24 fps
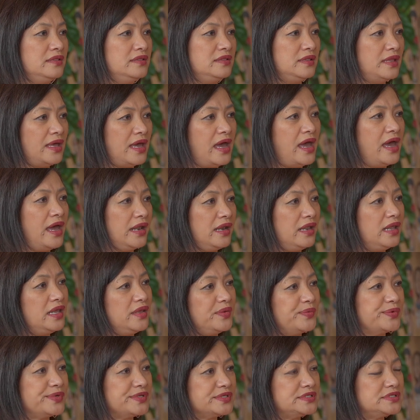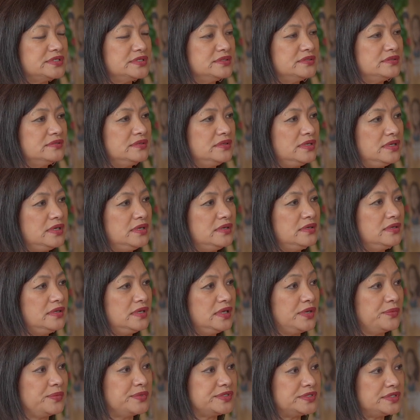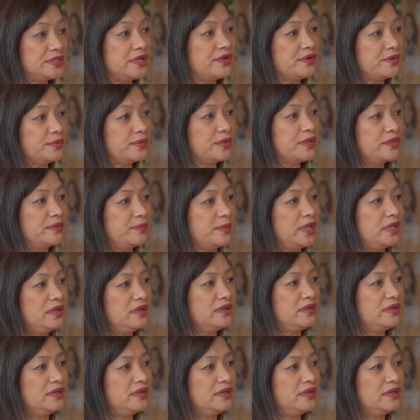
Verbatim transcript: that he was, he was there with me.